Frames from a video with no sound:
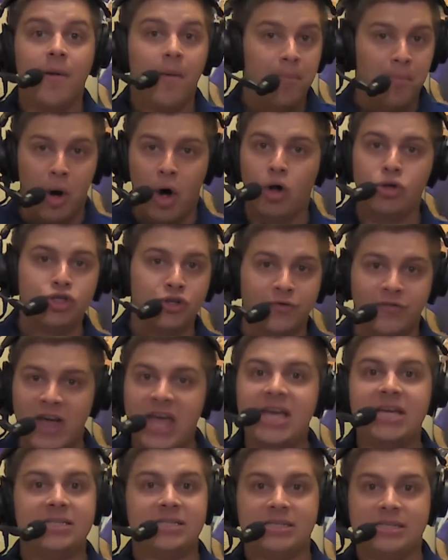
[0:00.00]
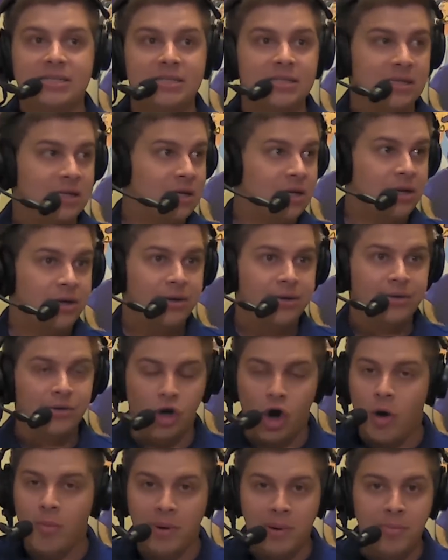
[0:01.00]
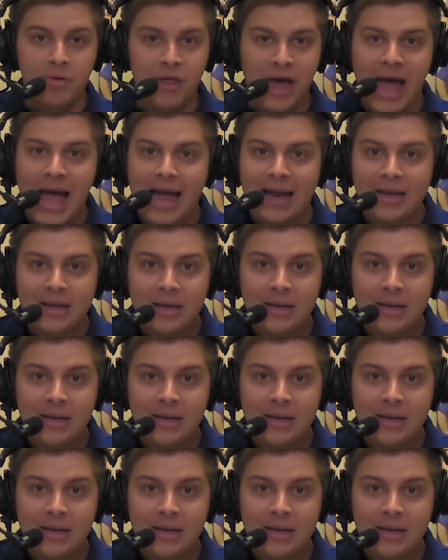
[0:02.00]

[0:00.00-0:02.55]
Paul Gervais. Y'all remember that?